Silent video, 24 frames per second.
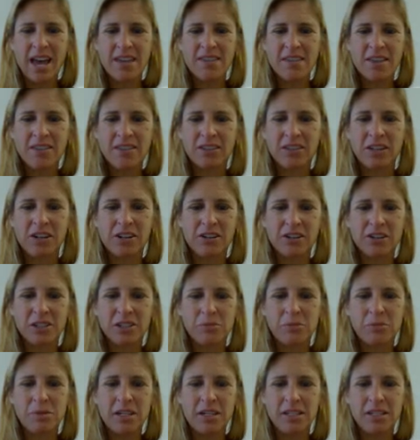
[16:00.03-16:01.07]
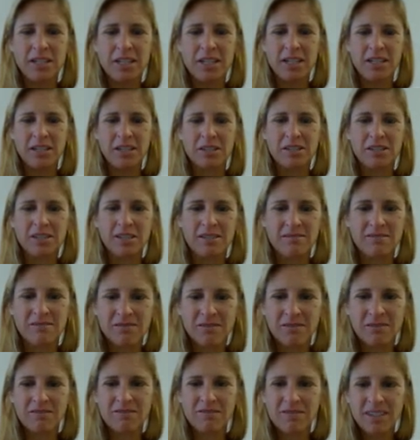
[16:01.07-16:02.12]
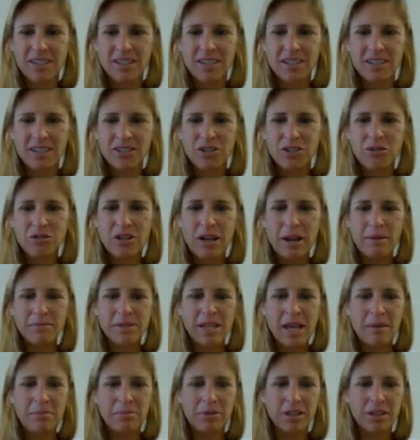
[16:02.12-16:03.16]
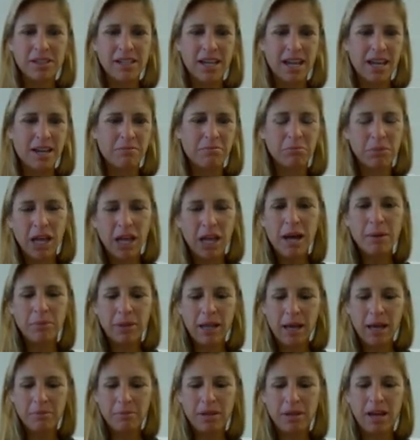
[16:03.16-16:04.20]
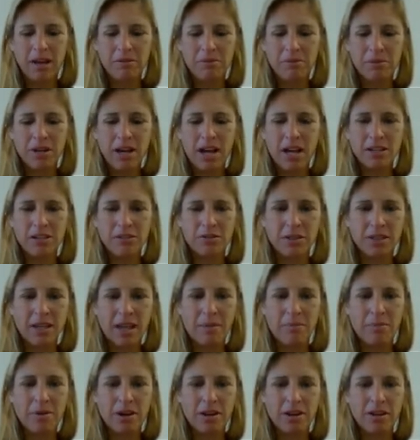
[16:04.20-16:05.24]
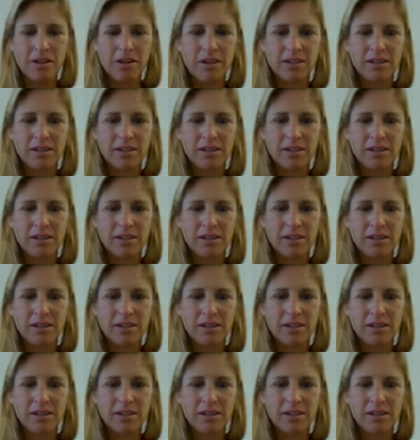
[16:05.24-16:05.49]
and then the longest piece is 2 times that plus 8. Blah, blah, blah. We're not doing that part.